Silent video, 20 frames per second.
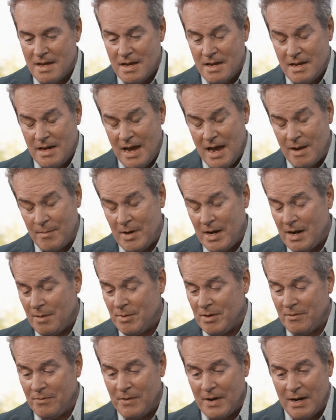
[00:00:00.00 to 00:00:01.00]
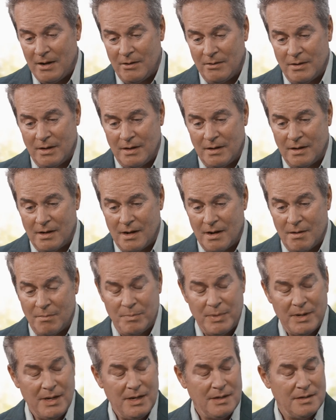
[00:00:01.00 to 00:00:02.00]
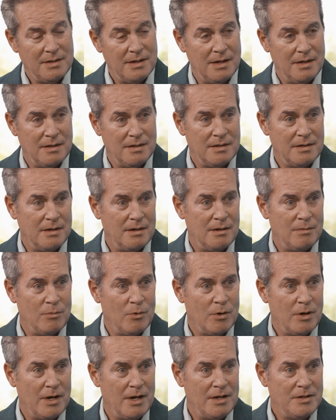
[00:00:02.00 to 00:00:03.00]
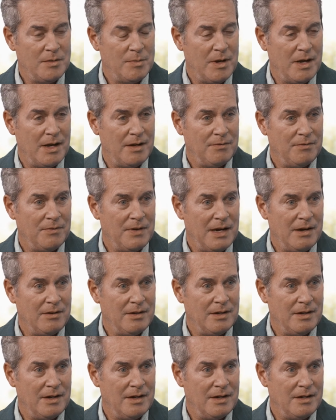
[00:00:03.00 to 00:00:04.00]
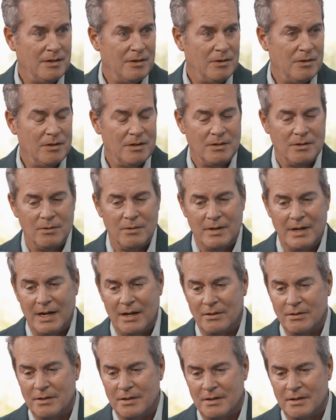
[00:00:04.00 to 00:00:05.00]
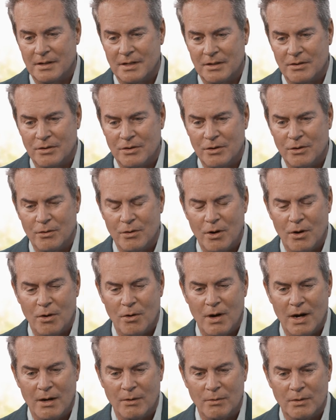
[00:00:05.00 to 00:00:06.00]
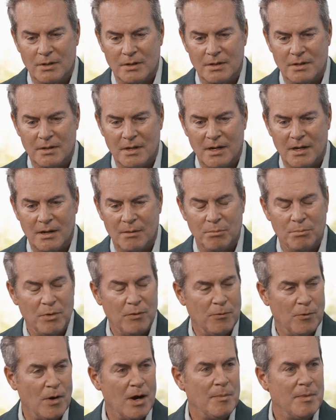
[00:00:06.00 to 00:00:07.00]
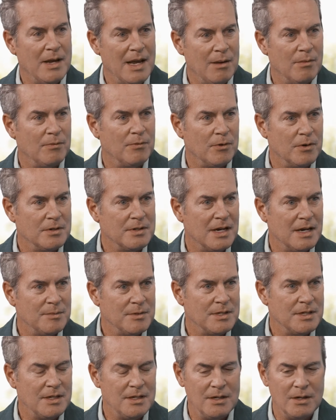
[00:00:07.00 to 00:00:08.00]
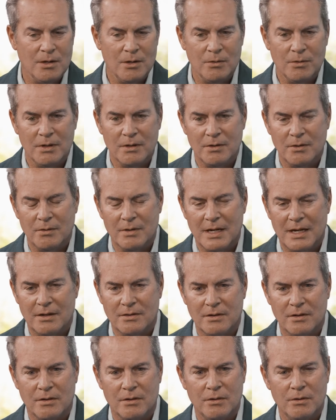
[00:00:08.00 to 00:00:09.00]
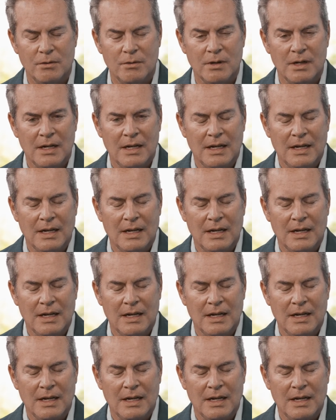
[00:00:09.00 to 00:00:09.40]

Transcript: Yeah, I mean, I've been following the company since Maury Ejibad founded it in the early 2000s. As you know, I was, before I became a first-time CEO in 2002,